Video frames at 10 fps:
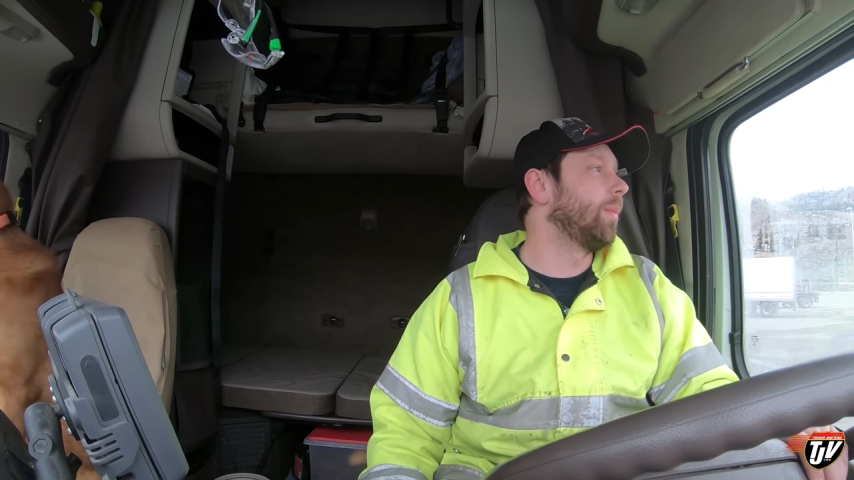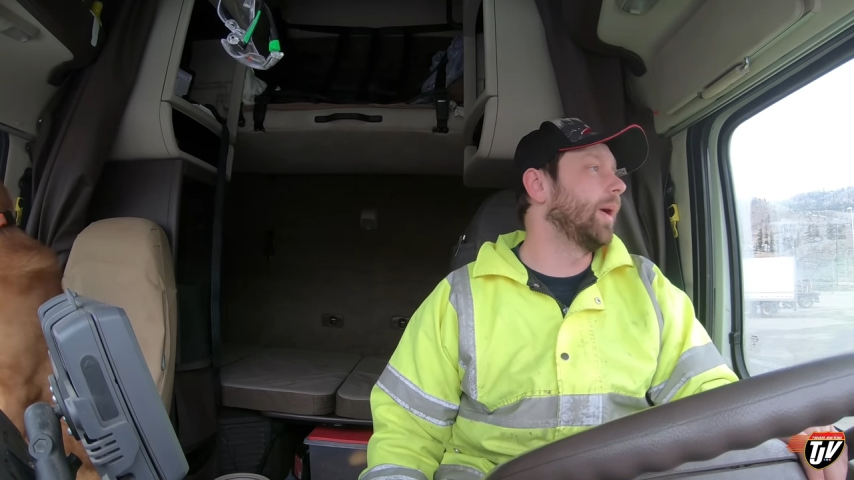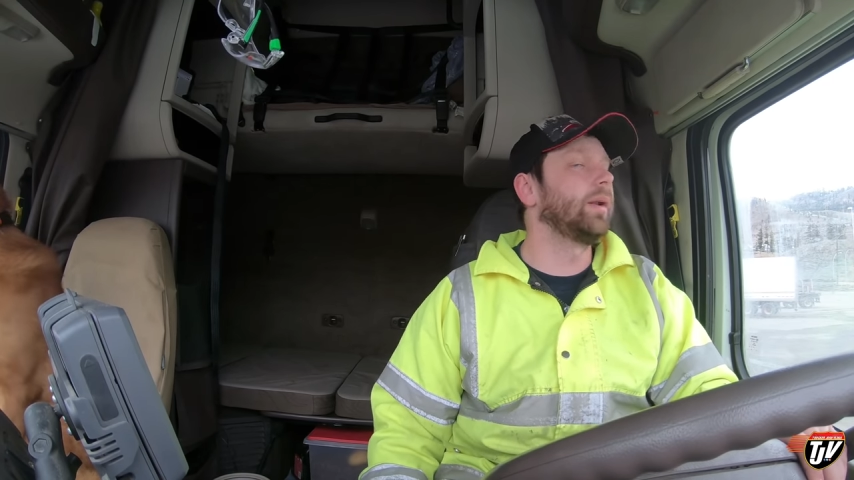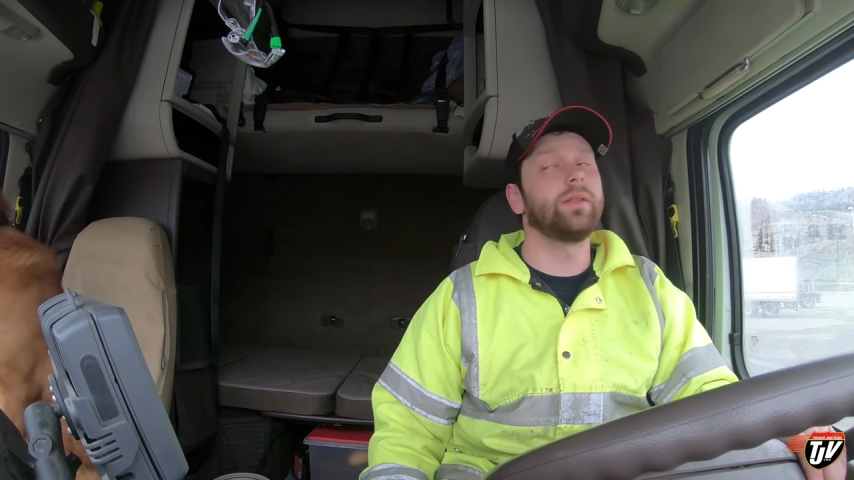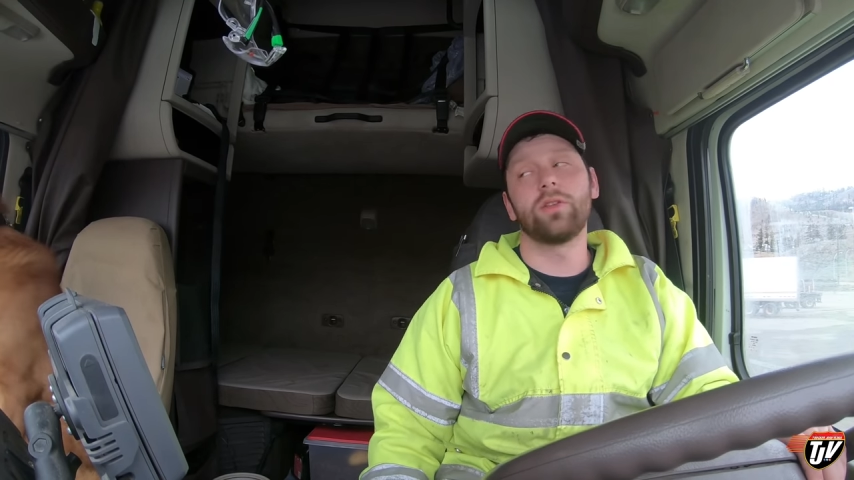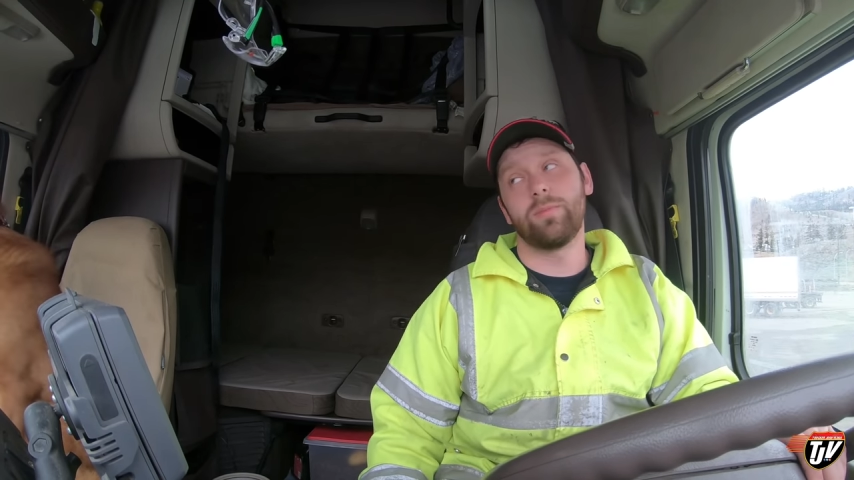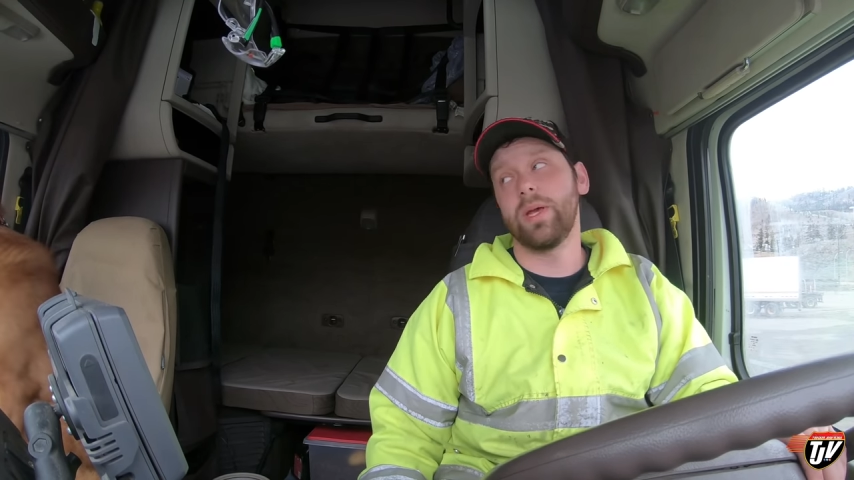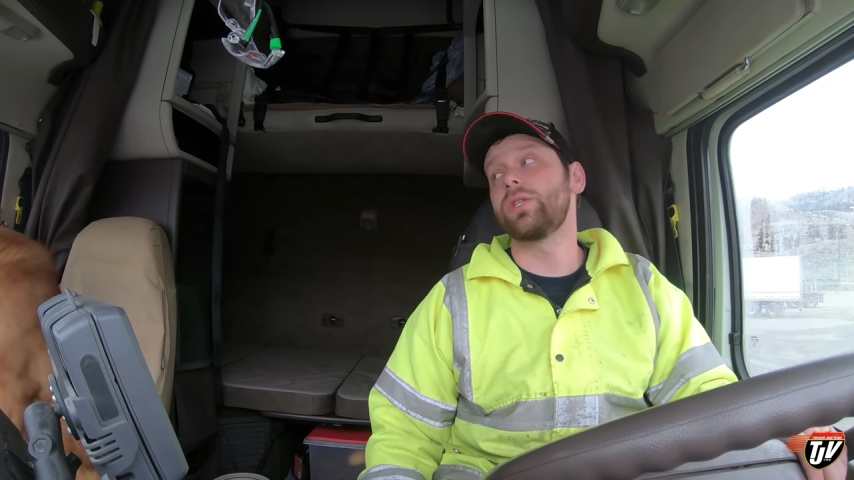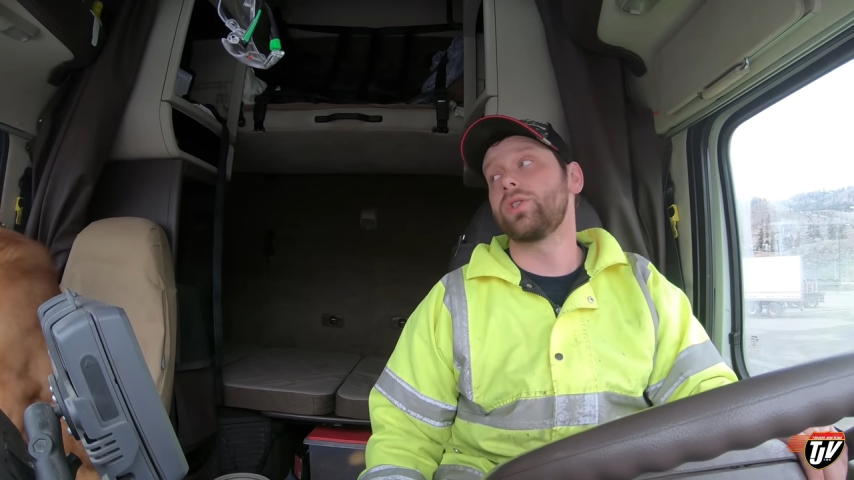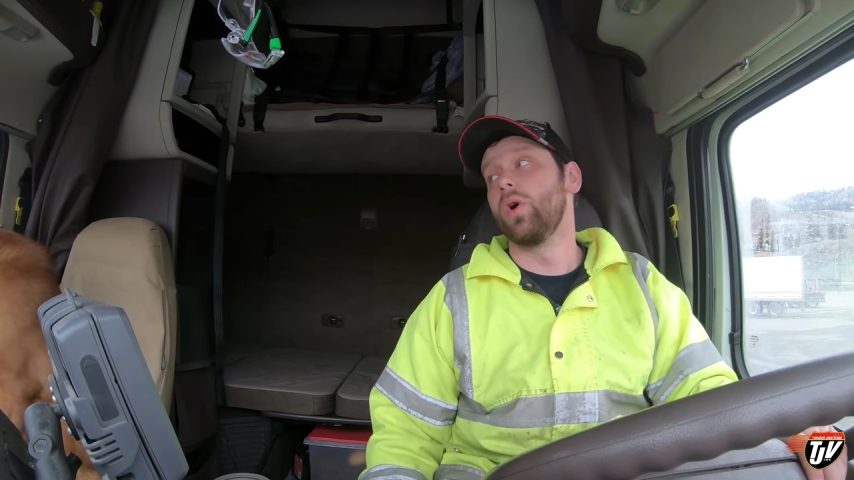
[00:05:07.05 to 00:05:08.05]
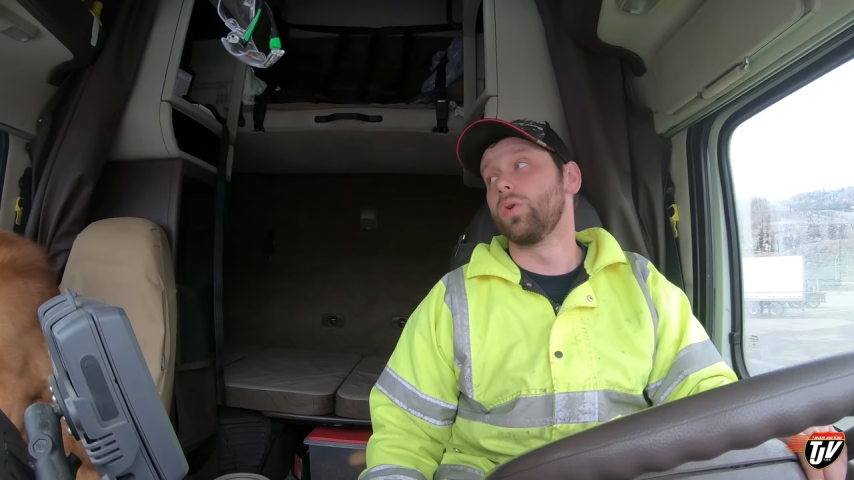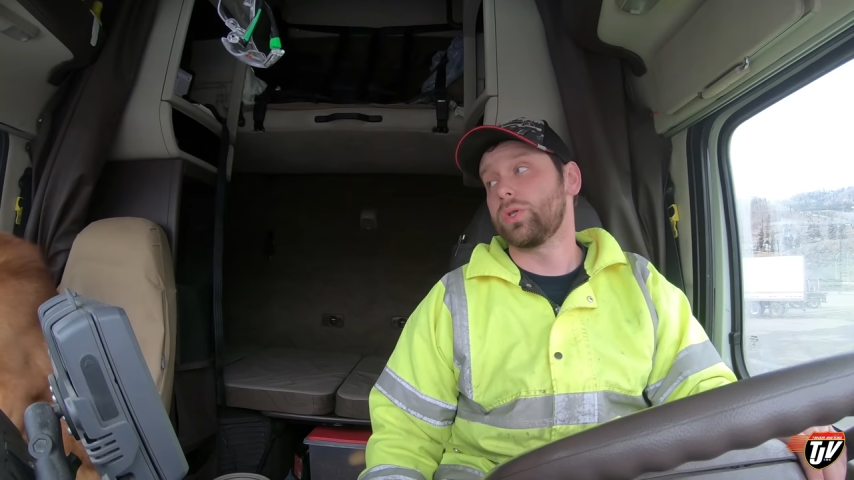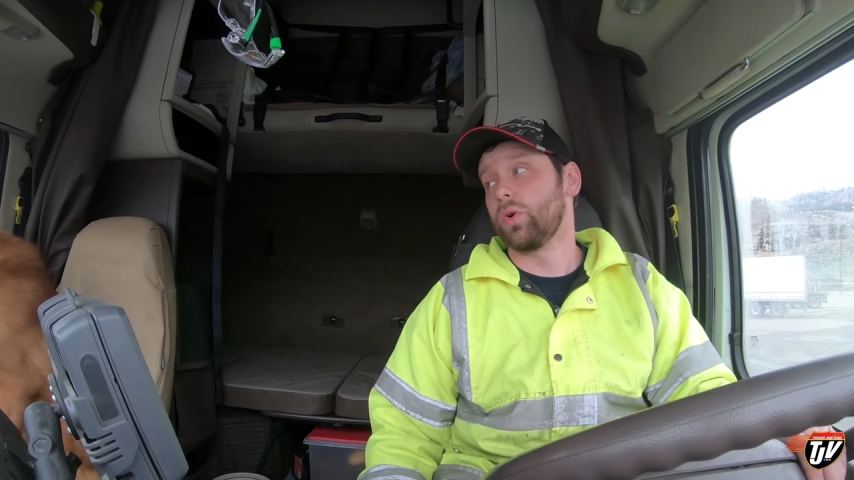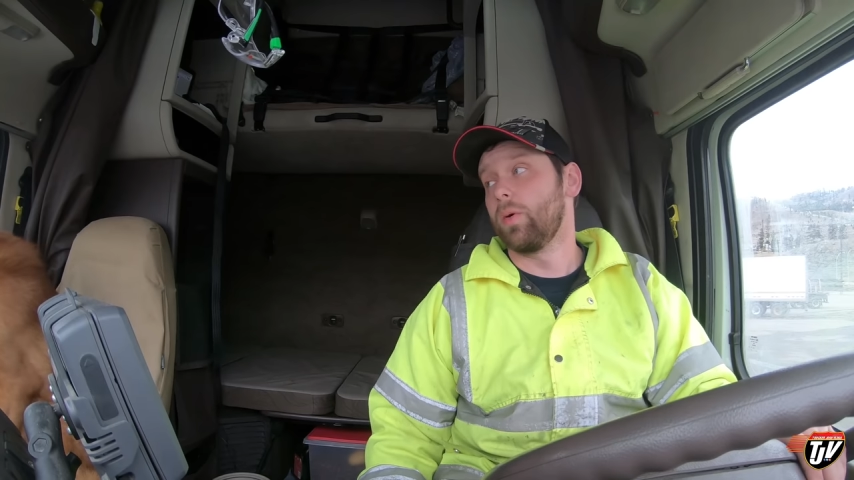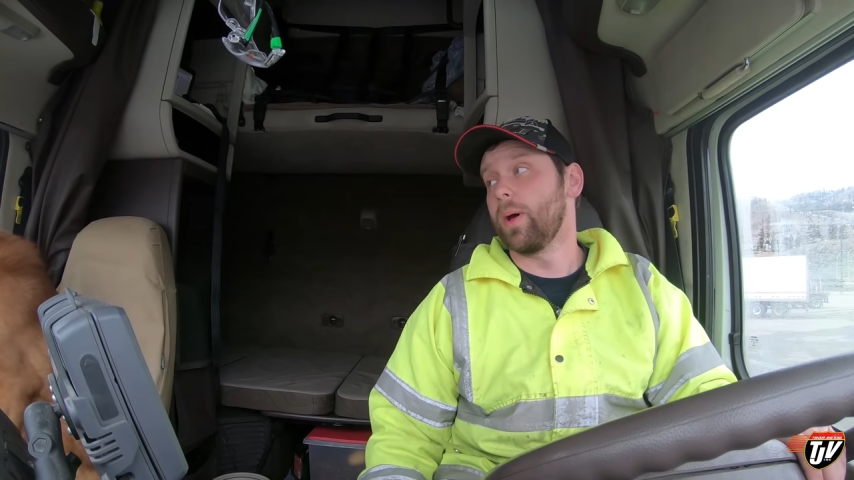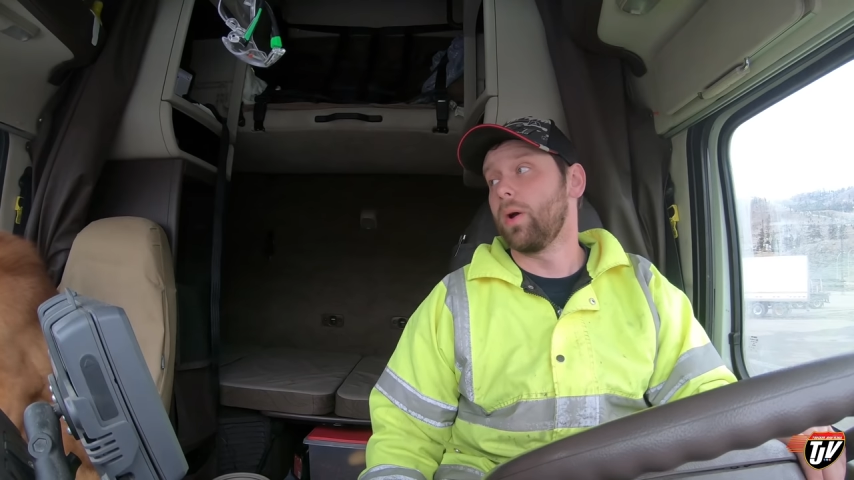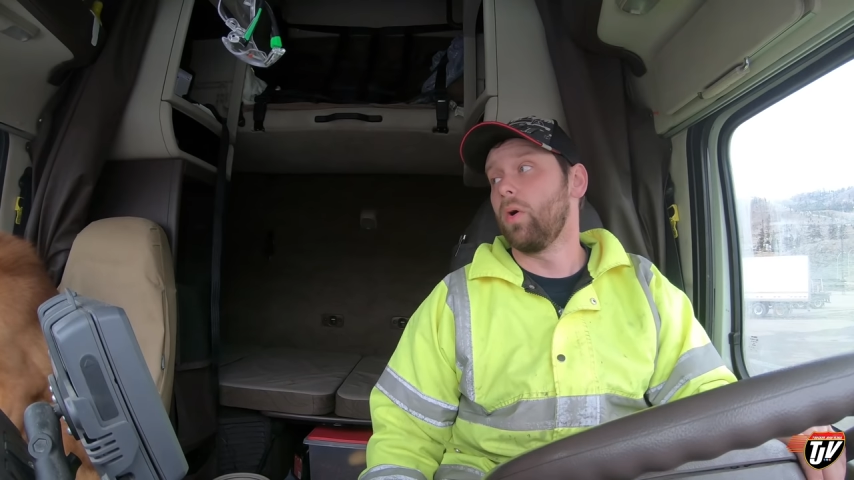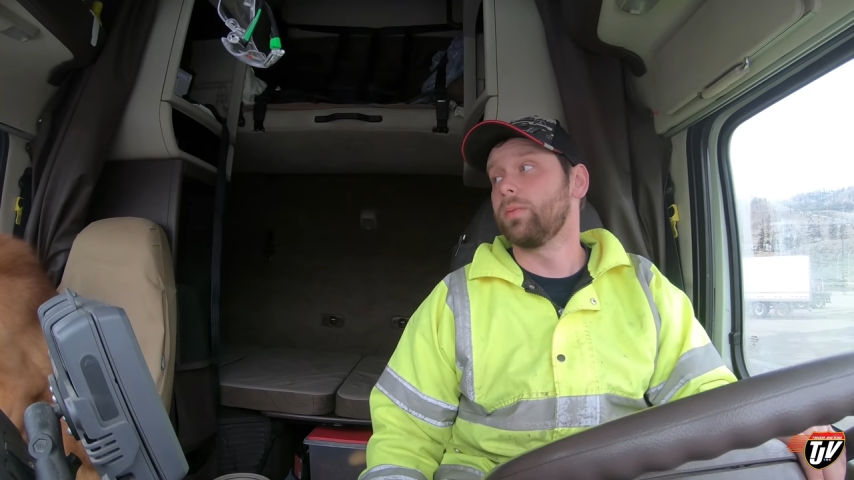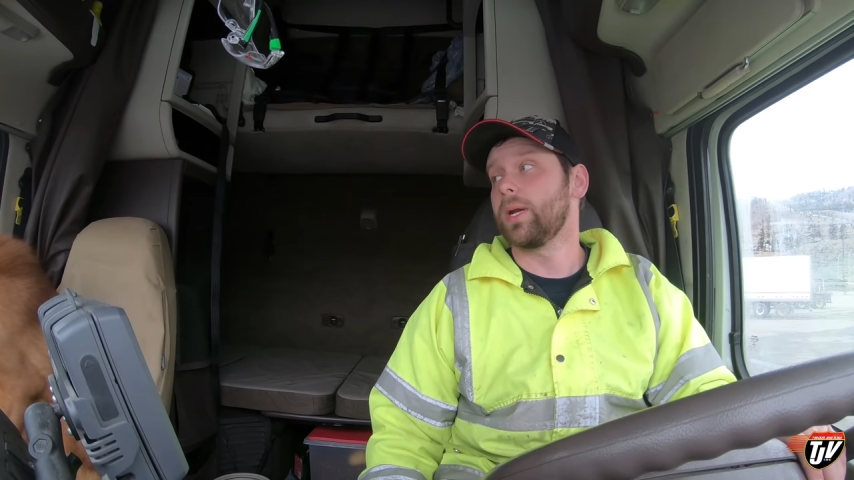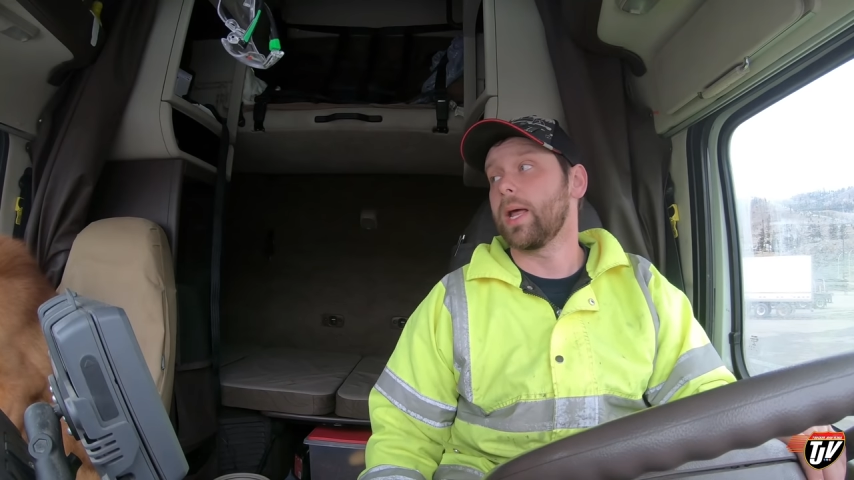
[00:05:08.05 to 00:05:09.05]
Apparently there's a big snowstorm at
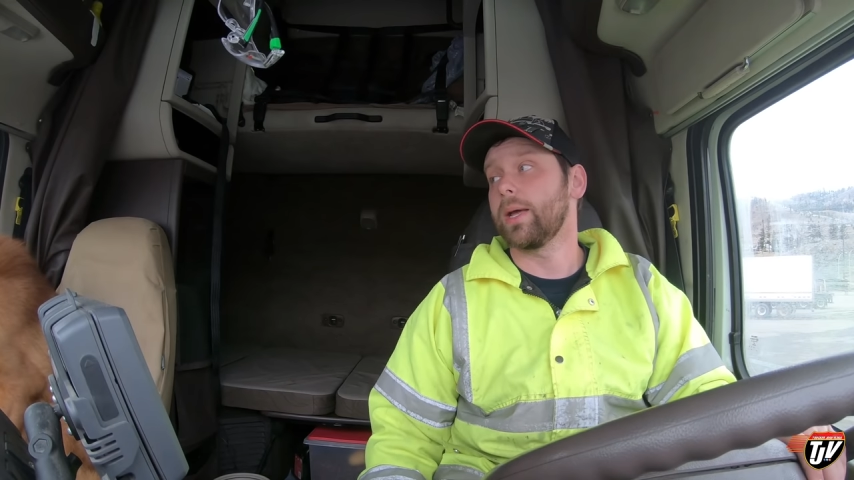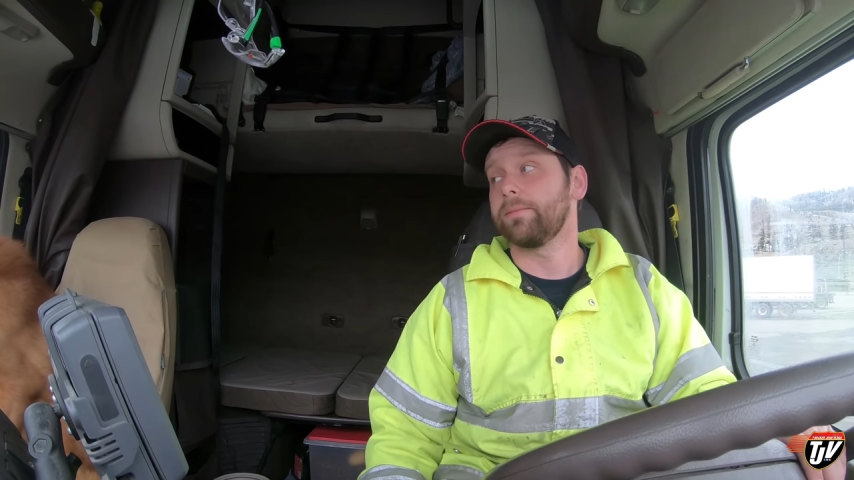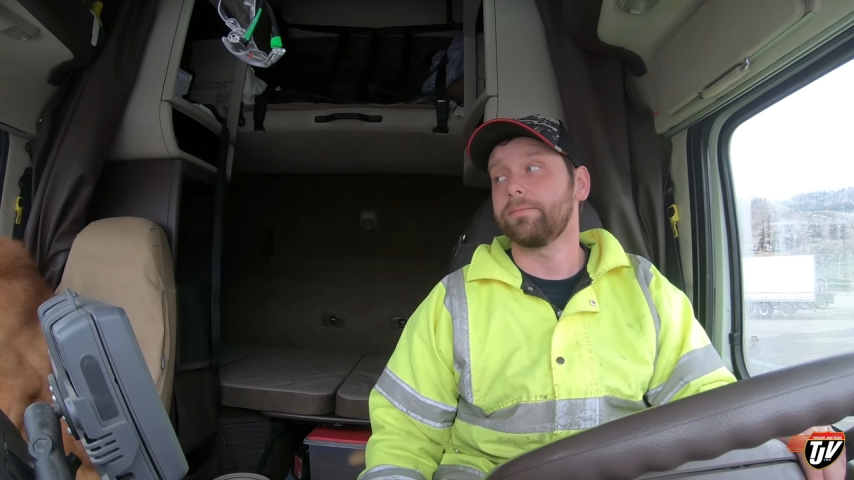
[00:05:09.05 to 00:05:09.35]
home today.